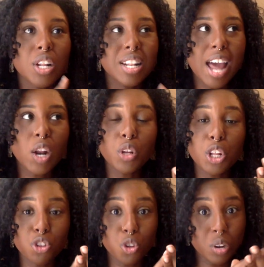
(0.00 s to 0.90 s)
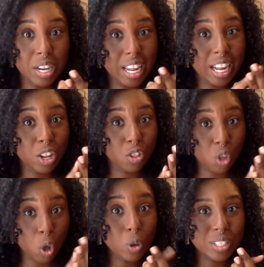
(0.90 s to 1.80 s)
not only do you need
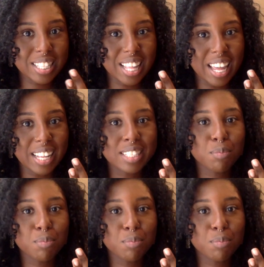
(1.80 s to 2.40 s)
those things,